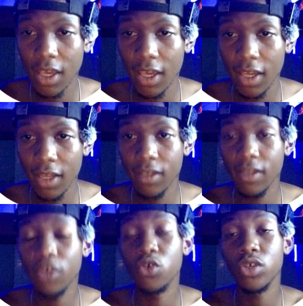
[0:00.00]
and
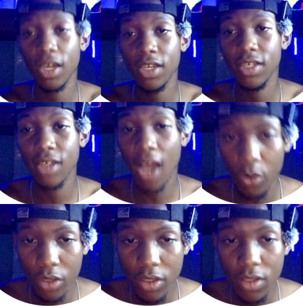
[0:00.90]
your targeted
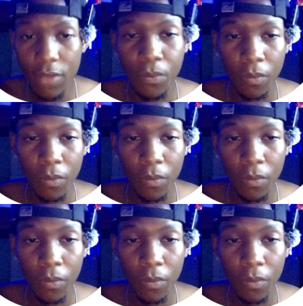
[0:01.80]
audience.